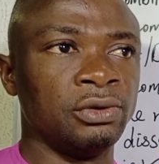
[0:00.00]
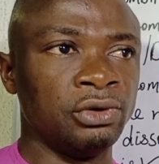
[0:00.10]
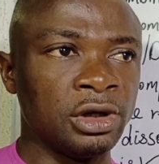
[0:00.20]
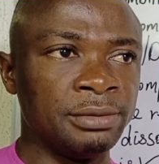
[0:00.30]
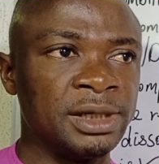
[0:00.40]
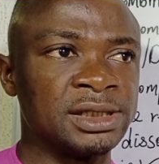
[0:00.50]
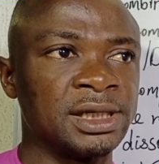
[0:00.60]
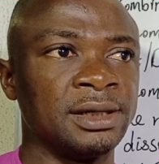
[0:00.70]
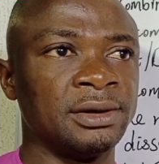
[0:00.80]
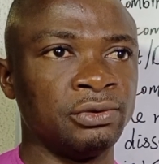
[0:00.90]

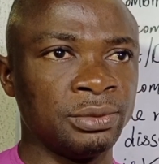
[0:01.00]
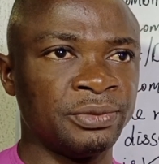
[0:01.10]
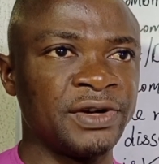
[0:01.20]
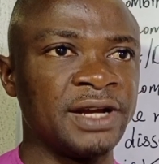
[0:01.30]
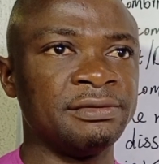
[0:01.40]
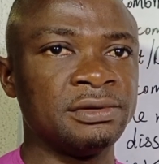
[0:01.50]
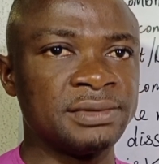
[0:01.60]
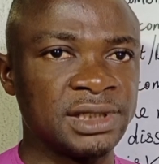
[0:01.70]
non-metal, group 5, group